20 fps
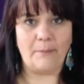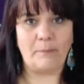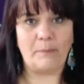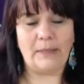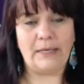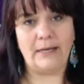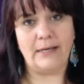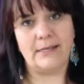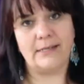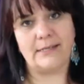
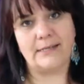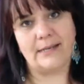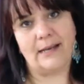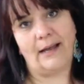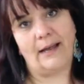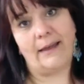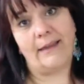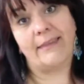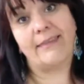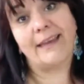because
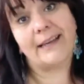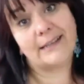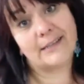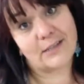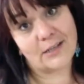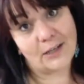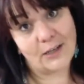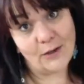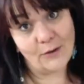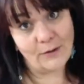thanks
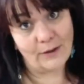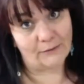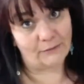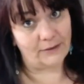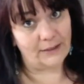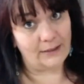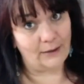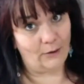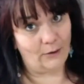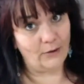to you,
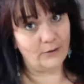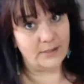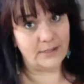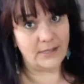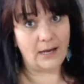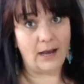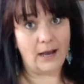lovely lot,